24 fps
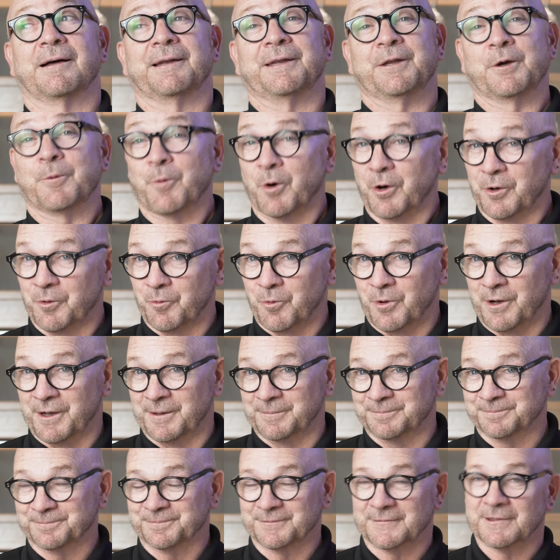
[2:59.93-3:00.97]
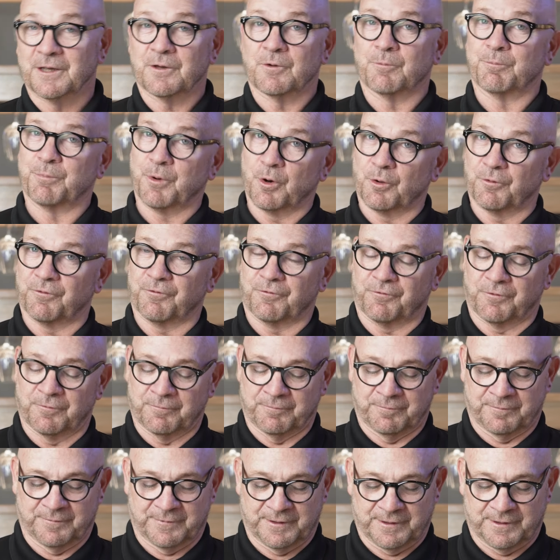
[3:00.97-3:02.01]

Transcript: Neil Martin wine, both from